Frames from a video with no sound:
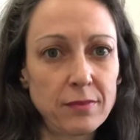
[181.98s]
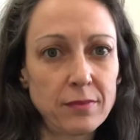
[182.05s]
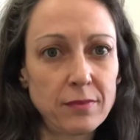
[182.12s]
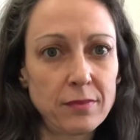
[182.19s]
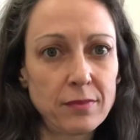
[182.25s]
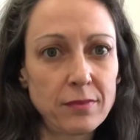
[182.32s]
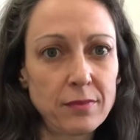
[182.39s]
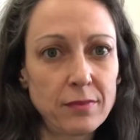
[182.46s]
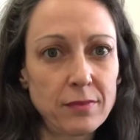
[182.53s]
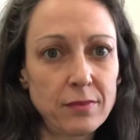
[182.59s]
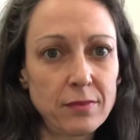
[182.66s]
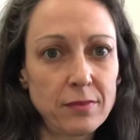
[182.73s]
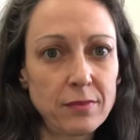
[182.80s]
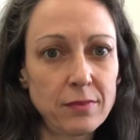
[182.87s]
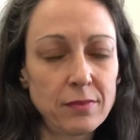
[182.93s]

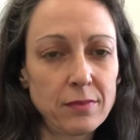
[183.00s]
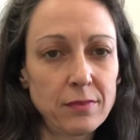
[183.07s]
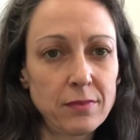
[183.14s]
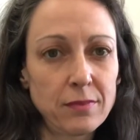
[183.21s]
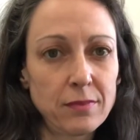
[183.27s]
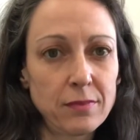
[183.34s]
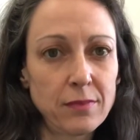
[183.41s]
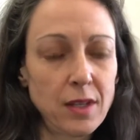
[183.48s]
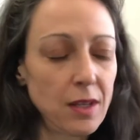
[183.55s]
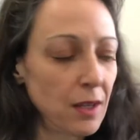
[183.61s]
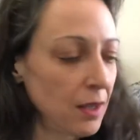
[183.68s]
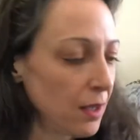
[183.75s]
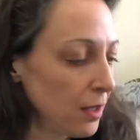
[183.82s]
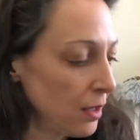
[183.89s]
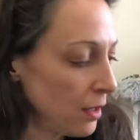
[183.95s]

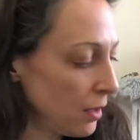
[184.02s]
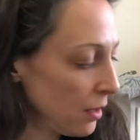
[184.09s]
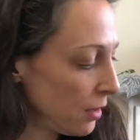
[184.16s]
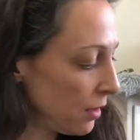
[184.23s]
[no speech]